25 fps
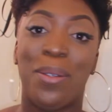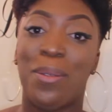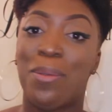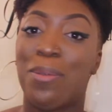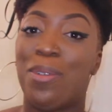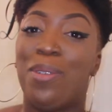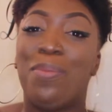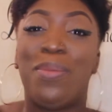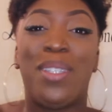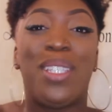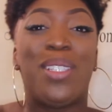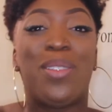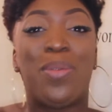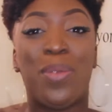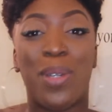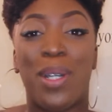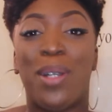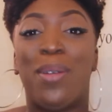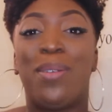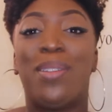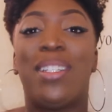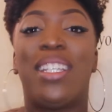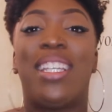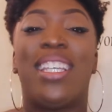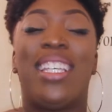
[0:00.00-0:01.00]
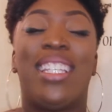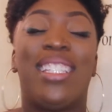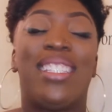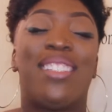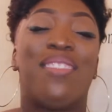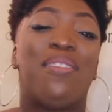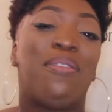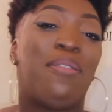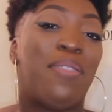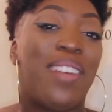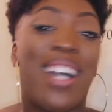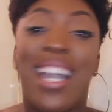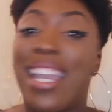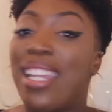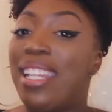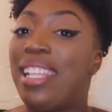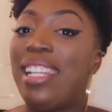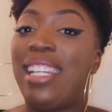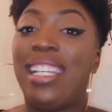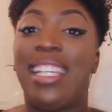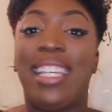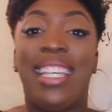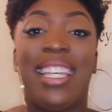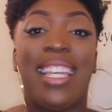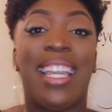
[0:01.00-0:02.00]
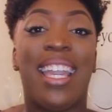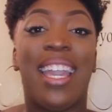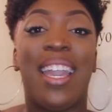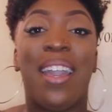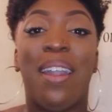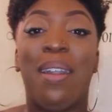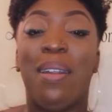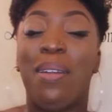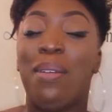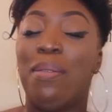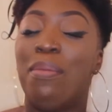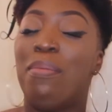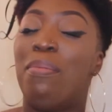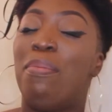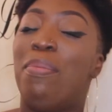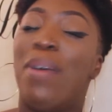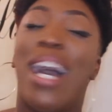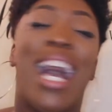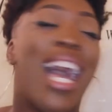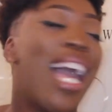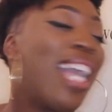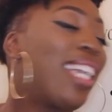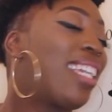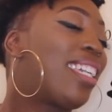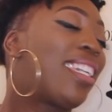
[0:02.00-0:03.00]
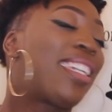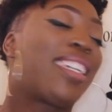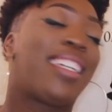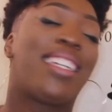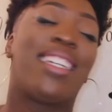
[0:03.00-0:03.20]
Wunmi's World is finally back.